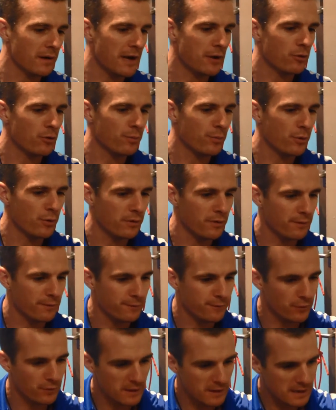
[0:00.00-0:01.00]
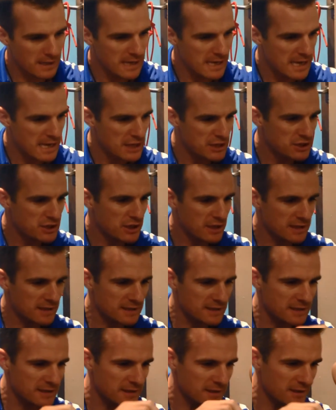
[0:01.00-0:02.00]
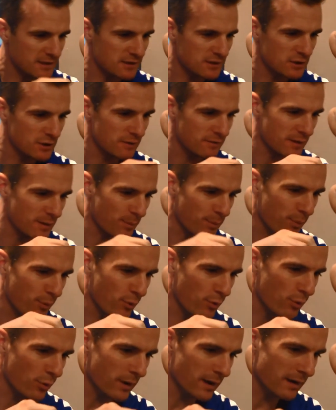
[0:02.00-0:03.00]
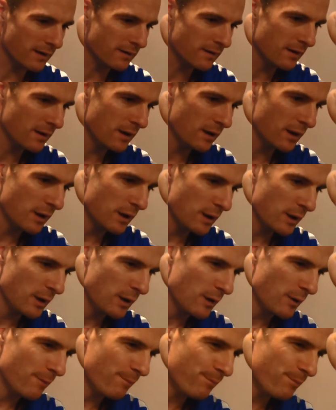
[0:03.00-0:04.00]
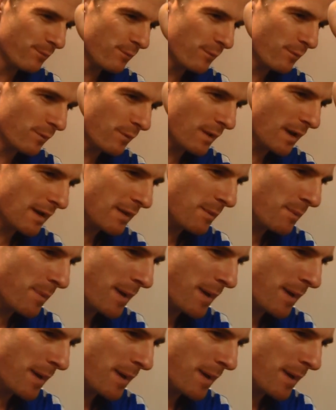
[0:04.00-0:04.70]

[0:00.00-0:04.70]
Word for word: or lateral border of the foot, just sort of at the point, the